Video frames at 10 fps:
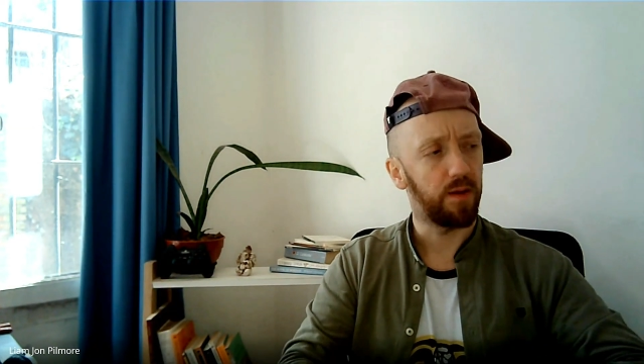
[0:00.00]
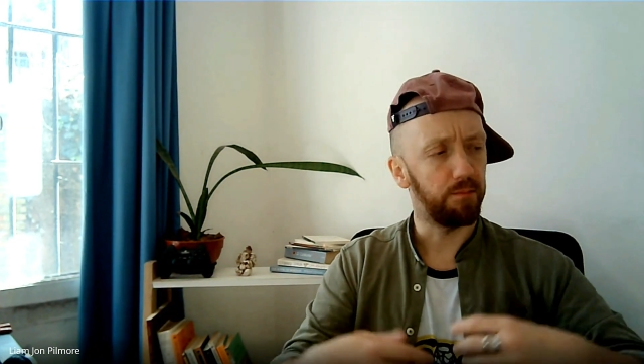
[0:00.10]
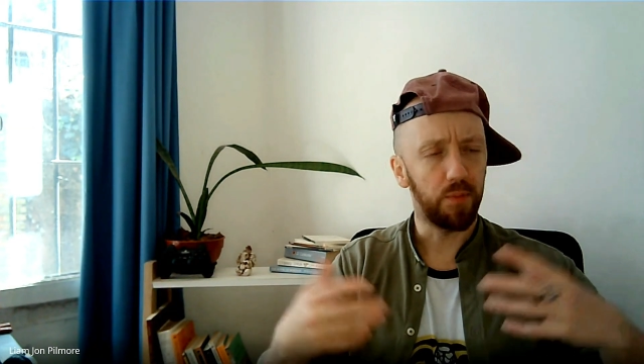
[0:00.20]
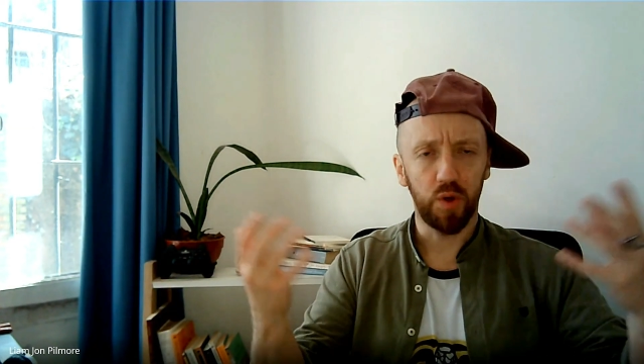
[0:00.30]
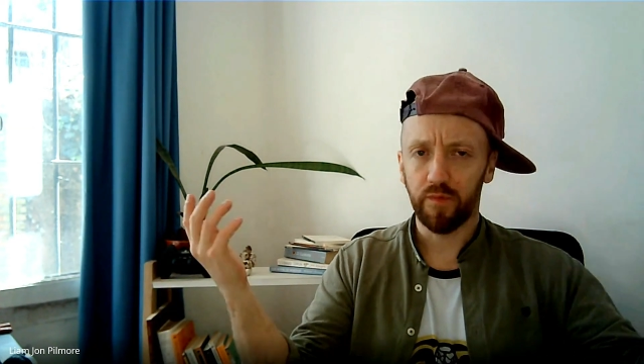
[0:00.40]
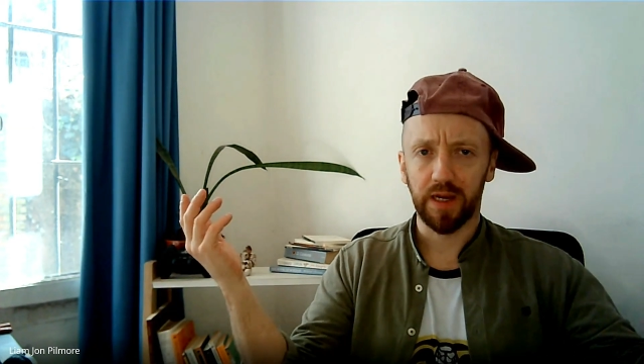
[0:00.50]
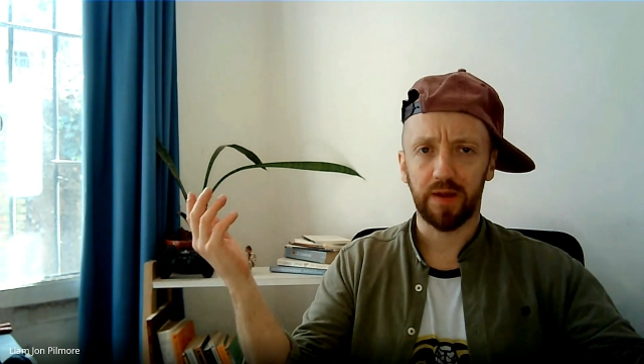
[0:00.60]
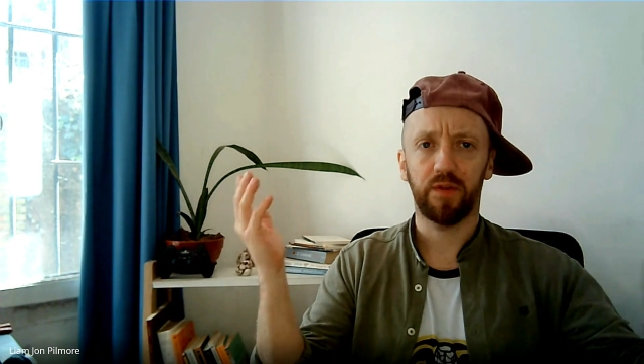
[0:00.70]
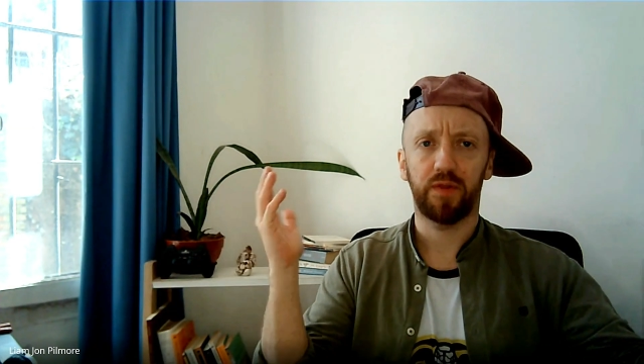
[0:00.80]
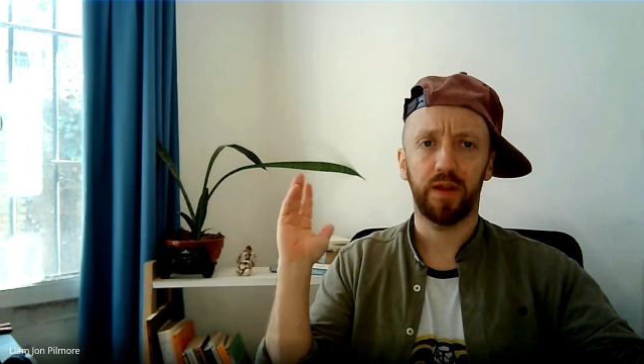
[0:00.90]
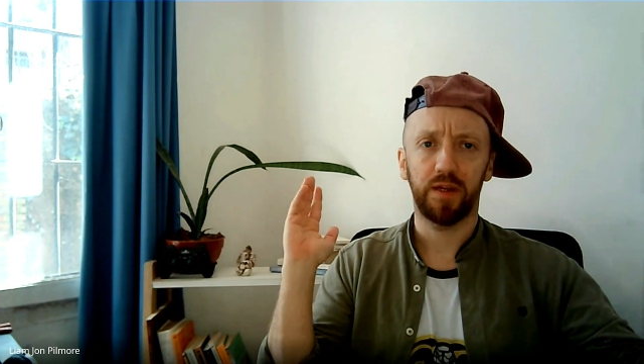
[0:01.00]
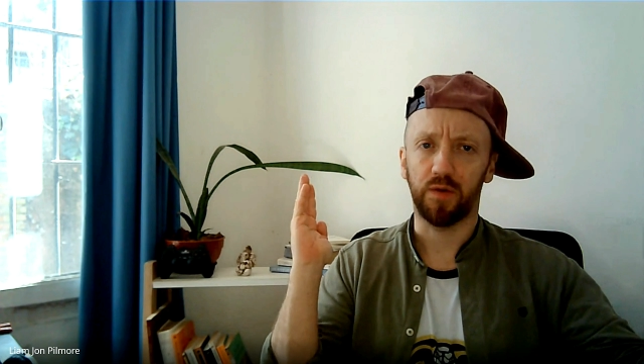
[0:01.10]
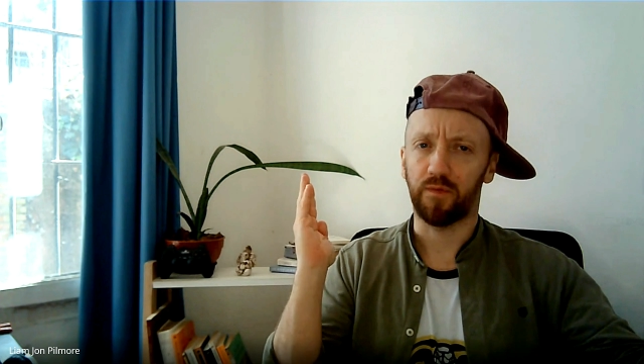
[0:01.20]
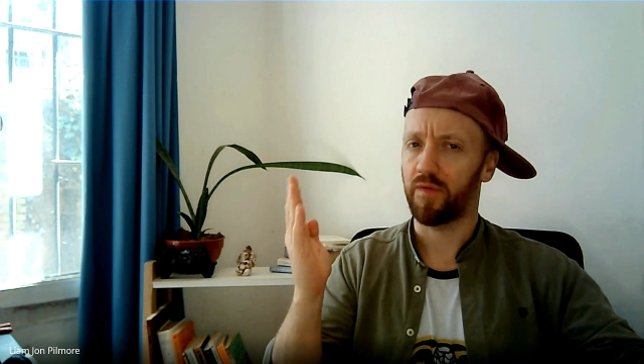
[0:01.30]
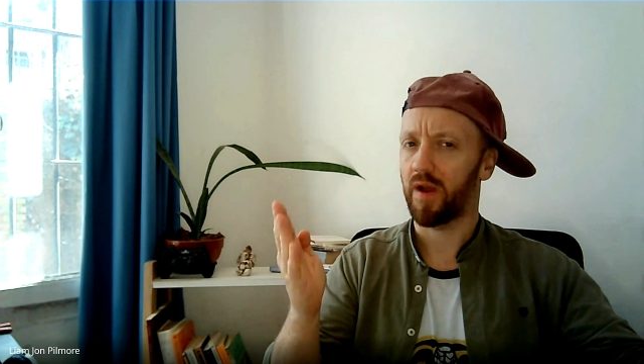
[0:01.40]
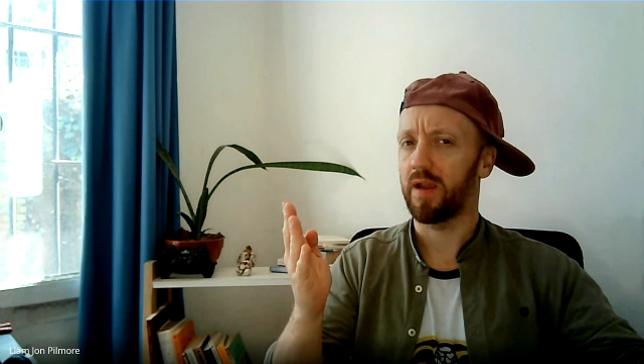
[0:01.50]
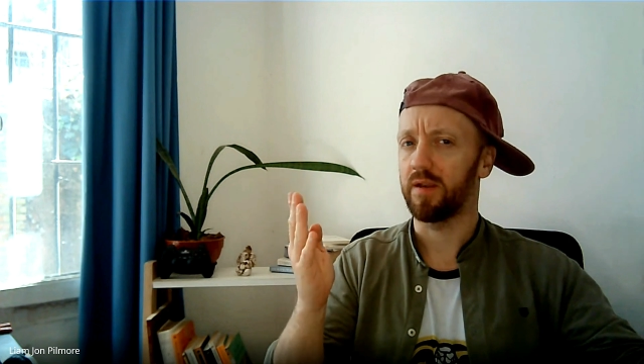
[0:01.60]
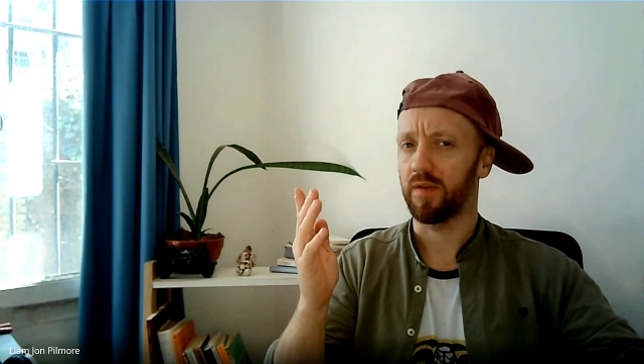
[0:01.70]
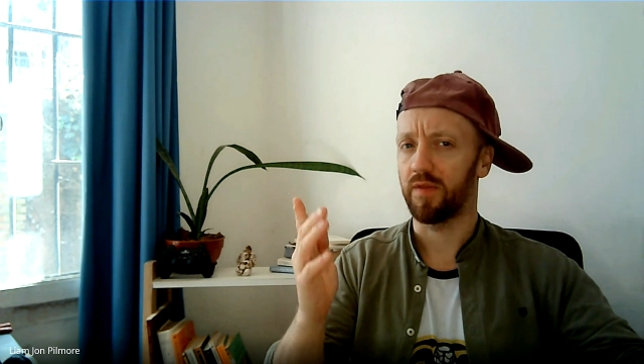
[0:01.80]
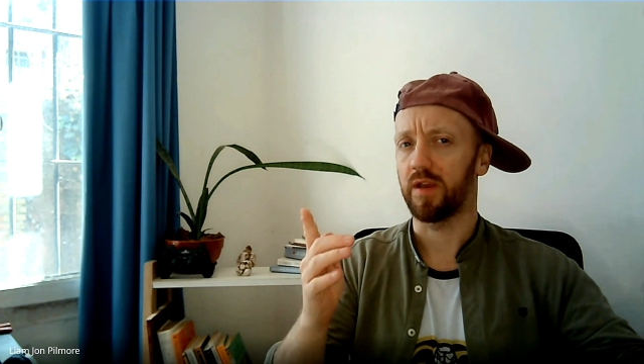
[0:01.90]
moving everything to find
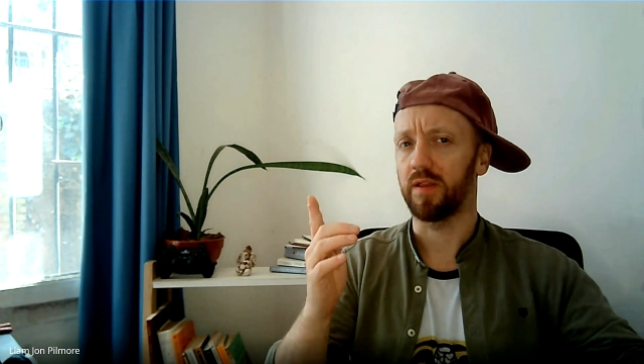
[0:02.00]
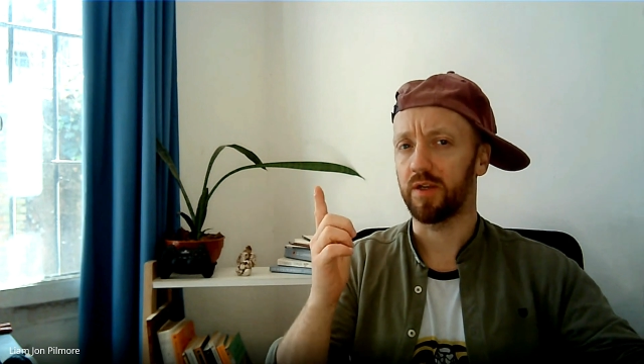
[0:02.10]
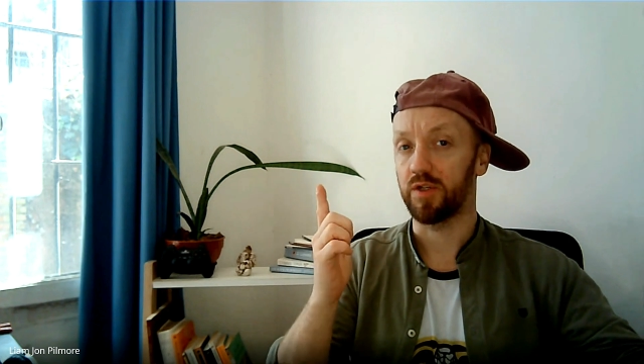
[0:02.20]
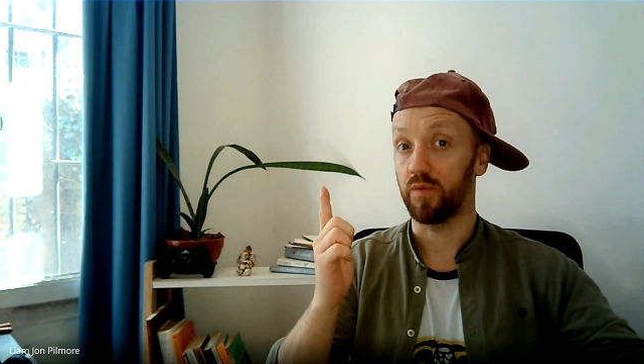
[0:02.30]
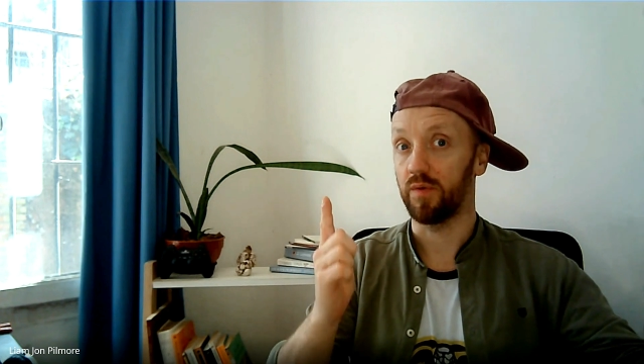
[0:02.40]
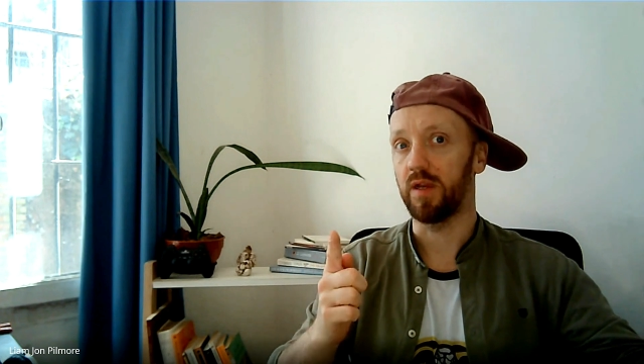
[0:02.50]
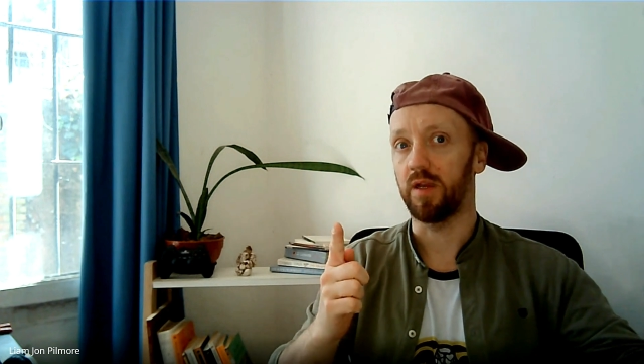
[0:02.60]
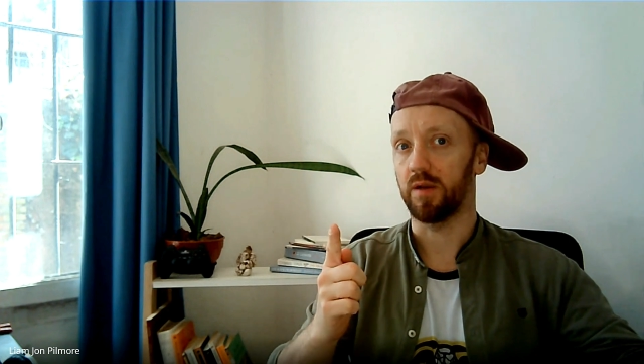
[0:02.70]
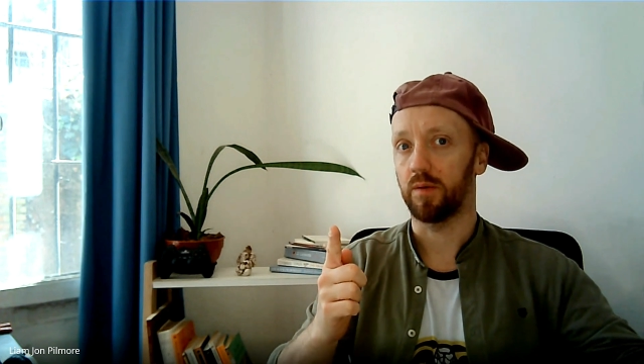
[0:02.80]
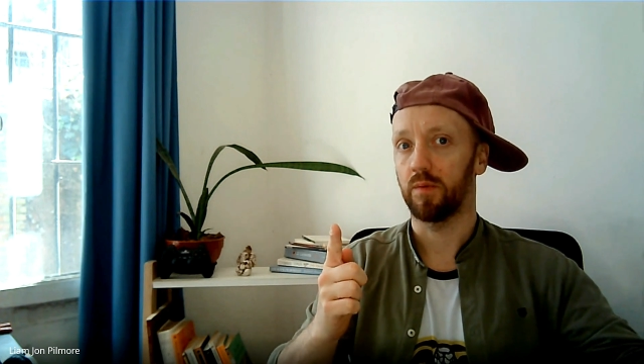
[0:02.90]
the thing that you need.